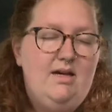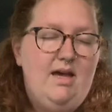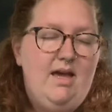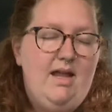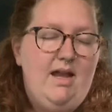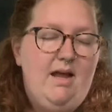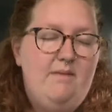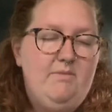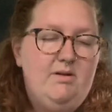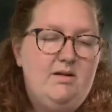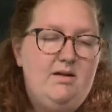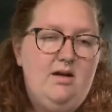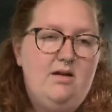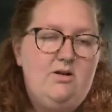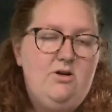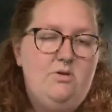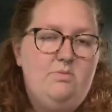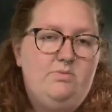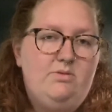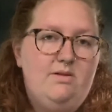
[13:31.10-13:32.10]
and I'm a
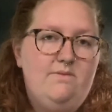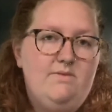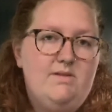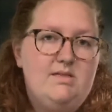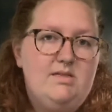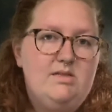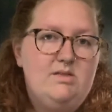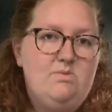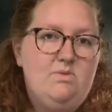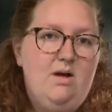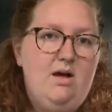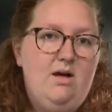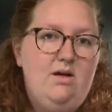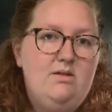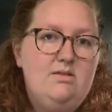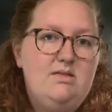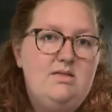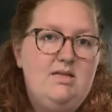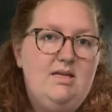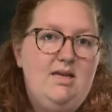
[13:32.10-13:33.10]
culprit of this as
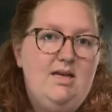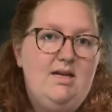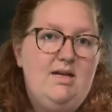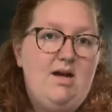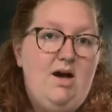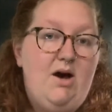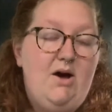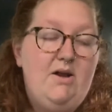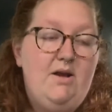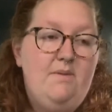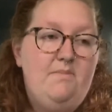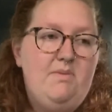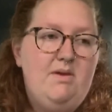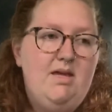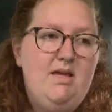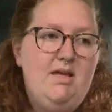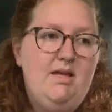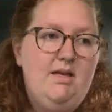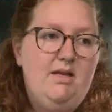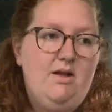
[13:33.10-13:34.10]
well, to get caught up
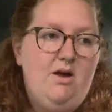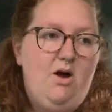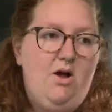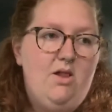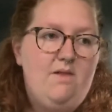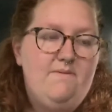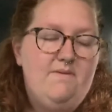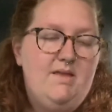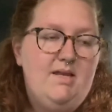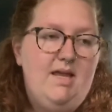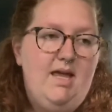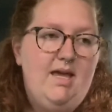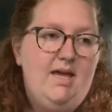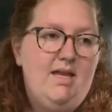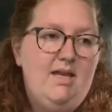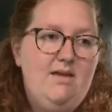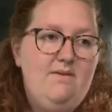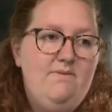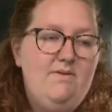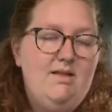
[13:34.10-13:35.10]
in all of the
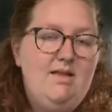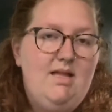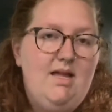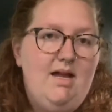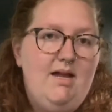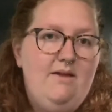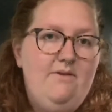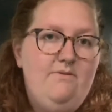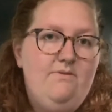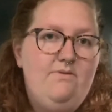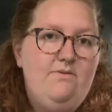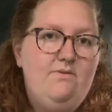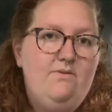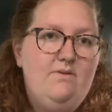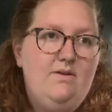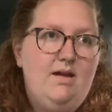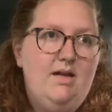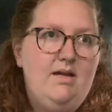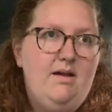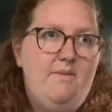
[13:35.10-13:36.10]
negative in life.
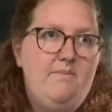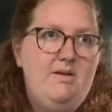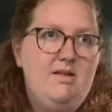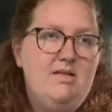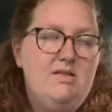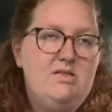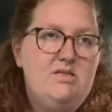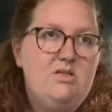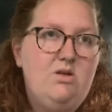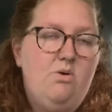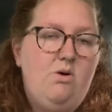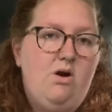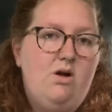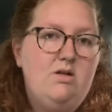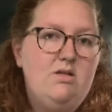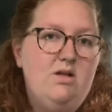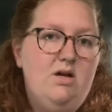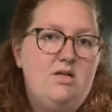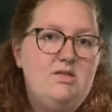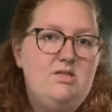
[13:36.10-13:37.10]
I mean, it's so
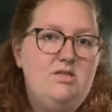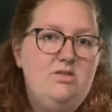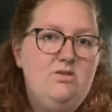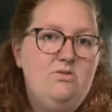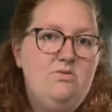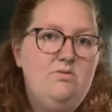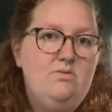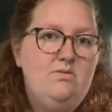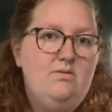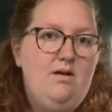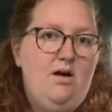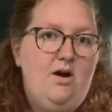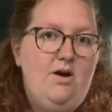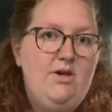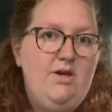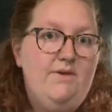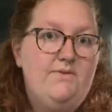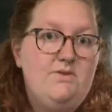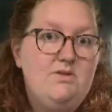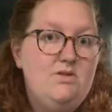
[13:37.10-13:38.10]
hard not to. All
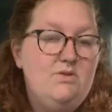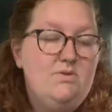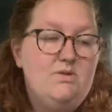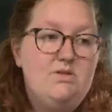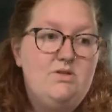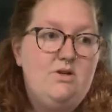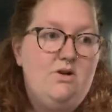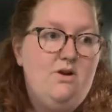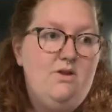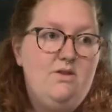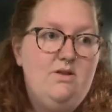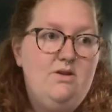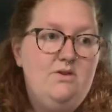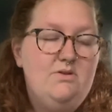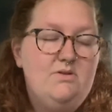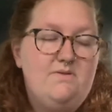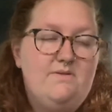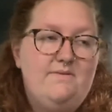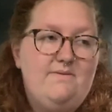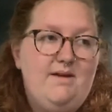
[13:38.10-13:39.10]
you have to do is turn on the
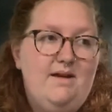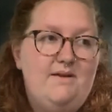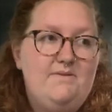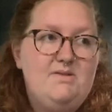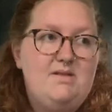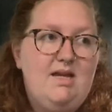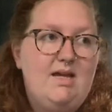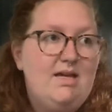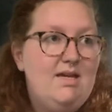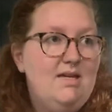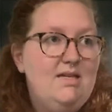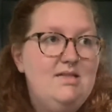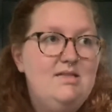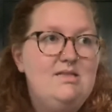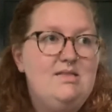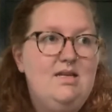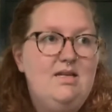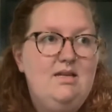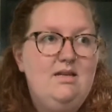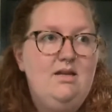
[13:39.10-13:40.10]
news for 5
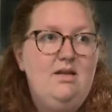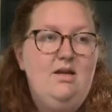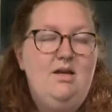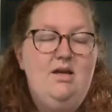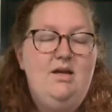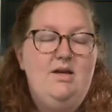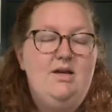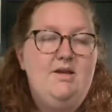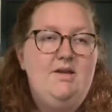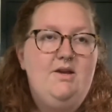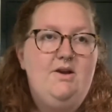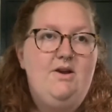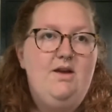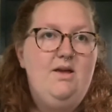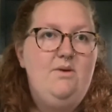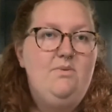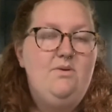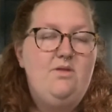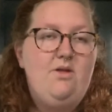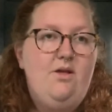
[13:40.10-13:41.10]
seconds and you're
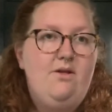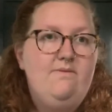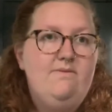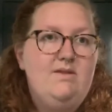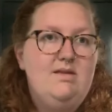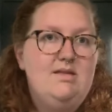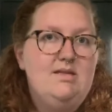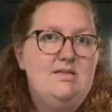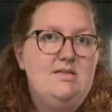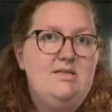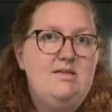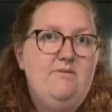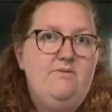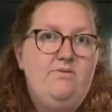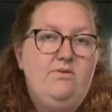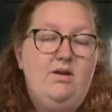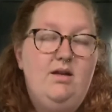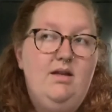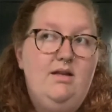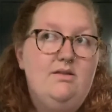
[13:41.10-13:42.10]
hit with all of these
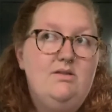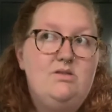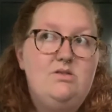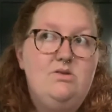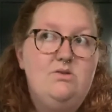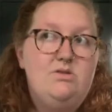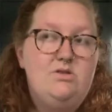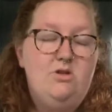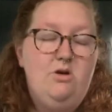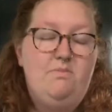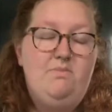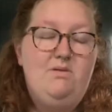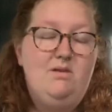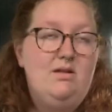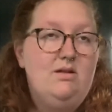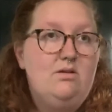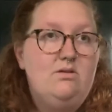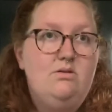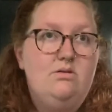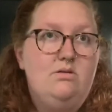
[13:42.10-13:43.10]
different
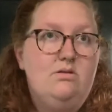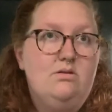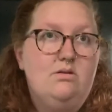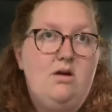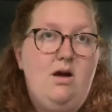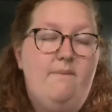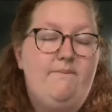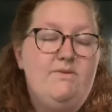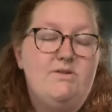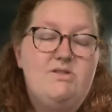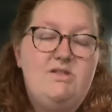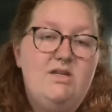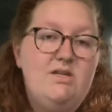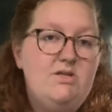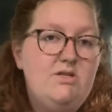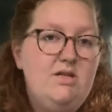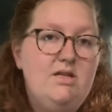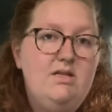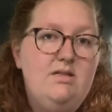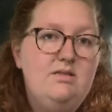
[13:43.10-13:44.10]
socio-political
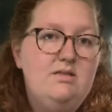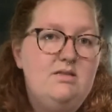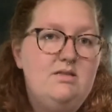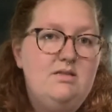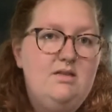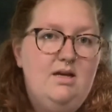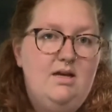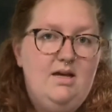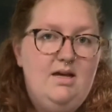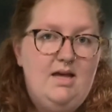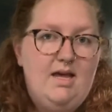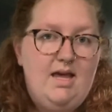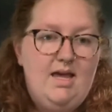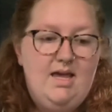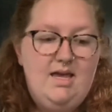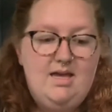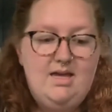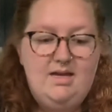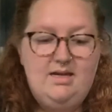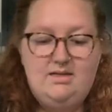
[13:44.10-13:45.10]
conversations
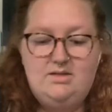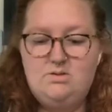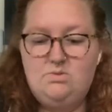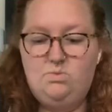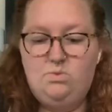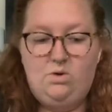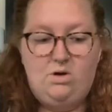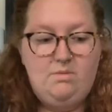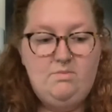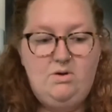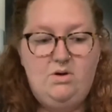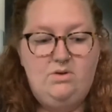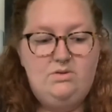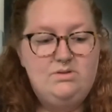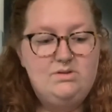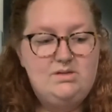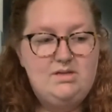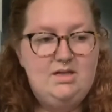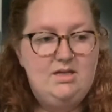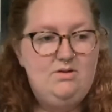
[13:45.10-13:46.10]
and
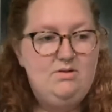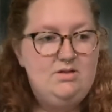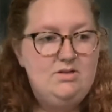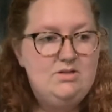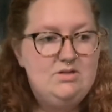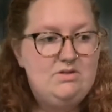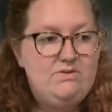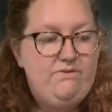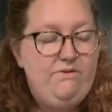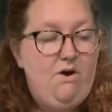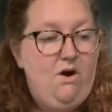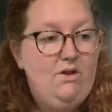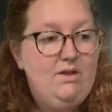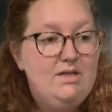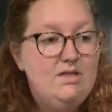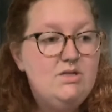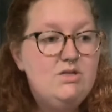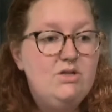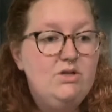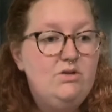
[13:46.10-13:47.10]
wormholes that you can just fall
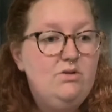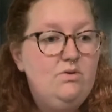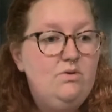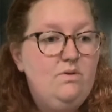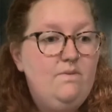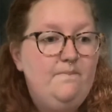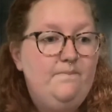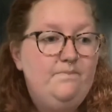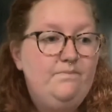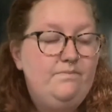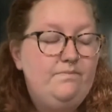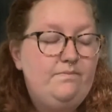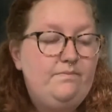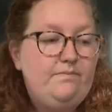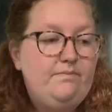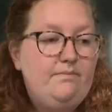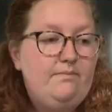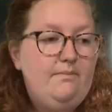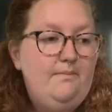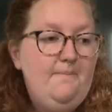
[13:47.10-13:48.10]
into.
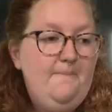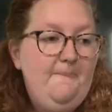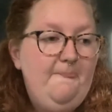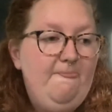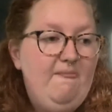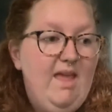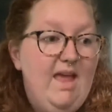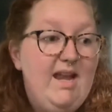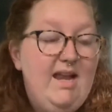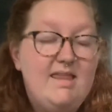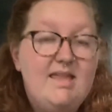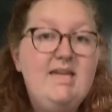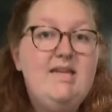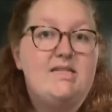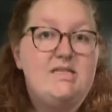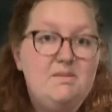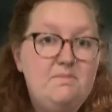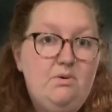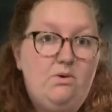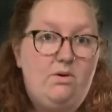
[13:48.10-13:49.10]
And I think
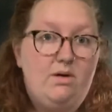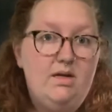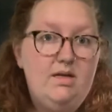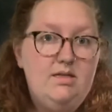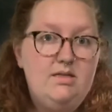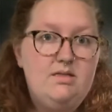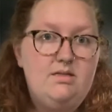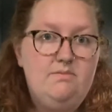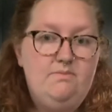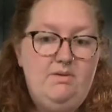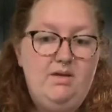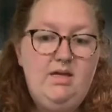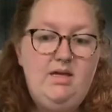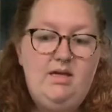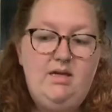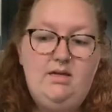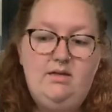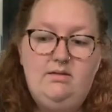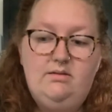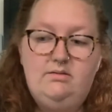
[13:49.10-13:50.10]
it's important to
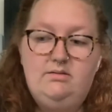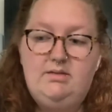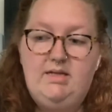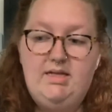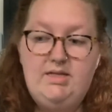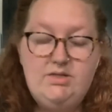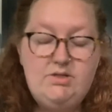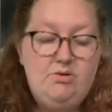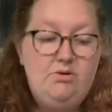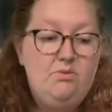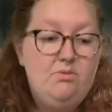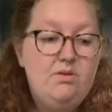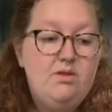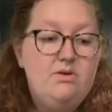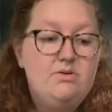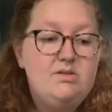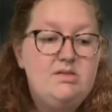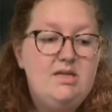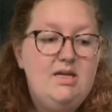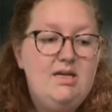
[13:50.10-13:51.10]
be in tune with
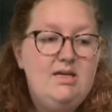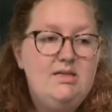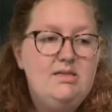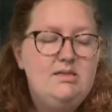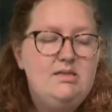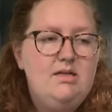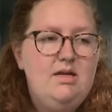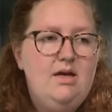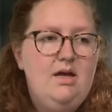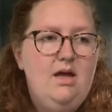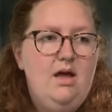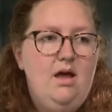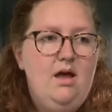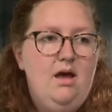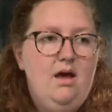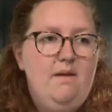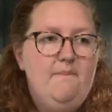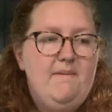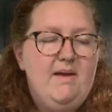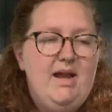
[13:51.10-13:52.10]
those things.
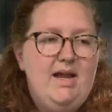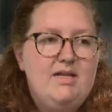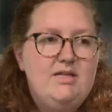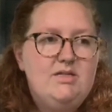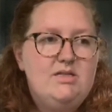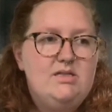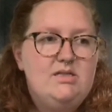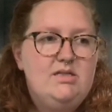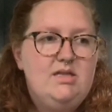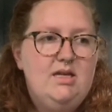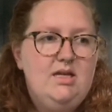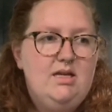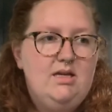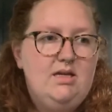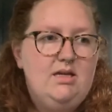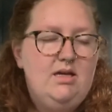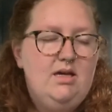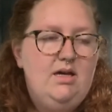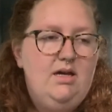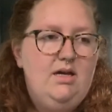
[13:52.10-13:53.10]
But I just
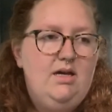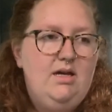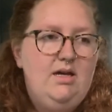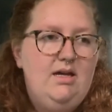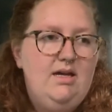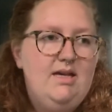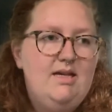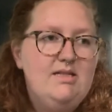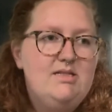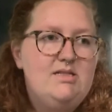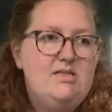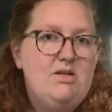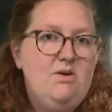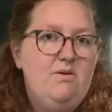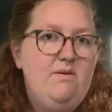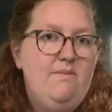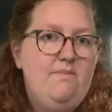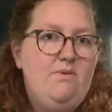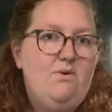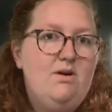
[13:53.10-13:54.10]
think it's so
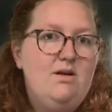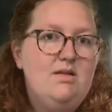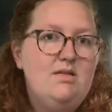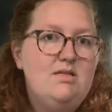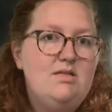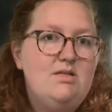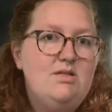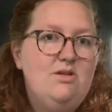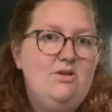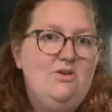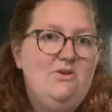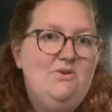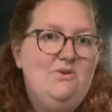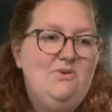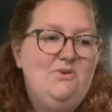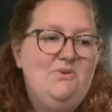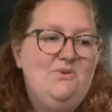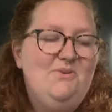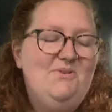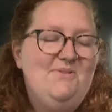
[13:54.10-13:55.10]
important
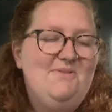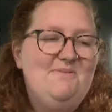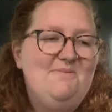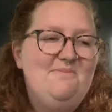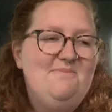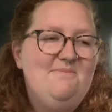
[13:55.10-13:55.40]
to